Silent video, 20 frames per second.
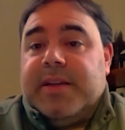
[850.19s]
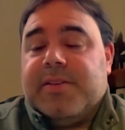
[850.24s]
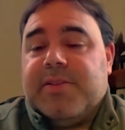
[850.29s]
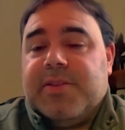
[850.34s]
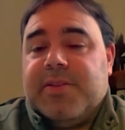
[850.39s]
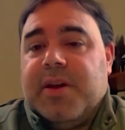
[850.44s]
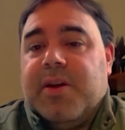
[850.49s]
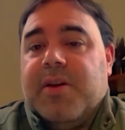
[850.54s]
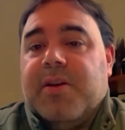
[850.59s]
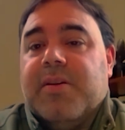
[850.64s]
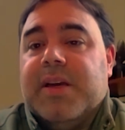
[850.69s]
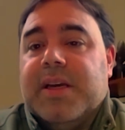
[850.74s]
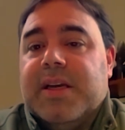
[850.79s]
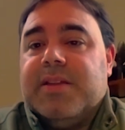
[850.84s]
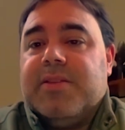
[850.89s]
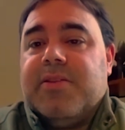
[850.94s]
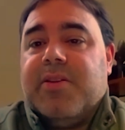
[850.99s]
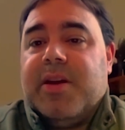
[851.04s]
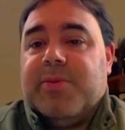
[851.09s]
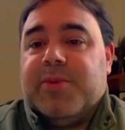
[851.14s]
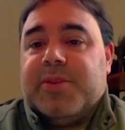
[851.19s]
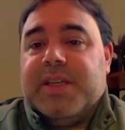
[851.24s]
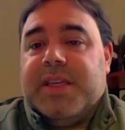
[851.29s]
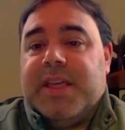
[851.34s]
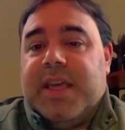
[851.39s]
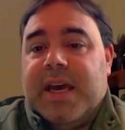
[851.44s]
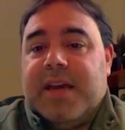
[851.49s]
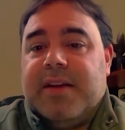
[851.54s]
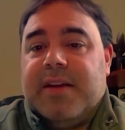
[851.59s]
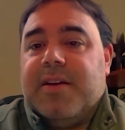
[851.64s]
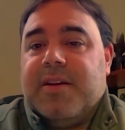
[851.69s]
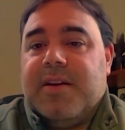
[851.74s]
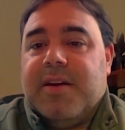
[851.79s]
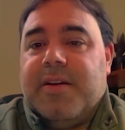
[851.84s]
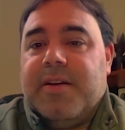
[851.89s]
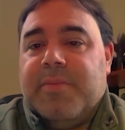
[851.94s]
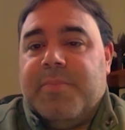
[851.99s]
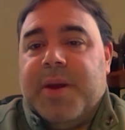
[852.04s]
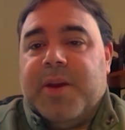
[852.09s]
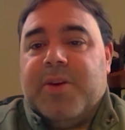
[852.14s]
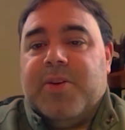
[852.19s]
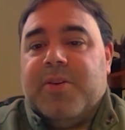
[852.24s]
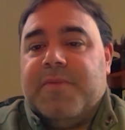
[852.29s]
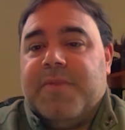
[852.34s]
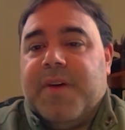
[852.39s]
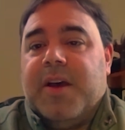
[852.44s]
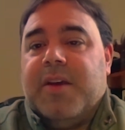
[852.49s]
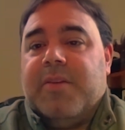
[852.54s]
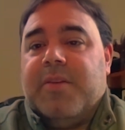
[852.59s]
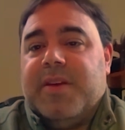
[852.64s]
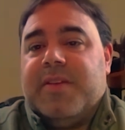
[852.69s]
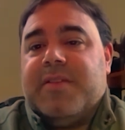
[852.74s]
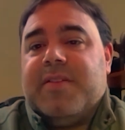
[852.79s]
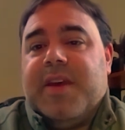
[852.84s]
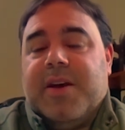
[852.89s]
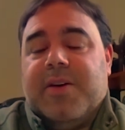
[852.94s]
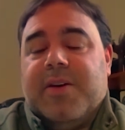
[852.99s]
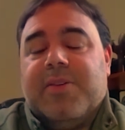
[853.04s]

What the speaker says: So they're able to get a better volume discount.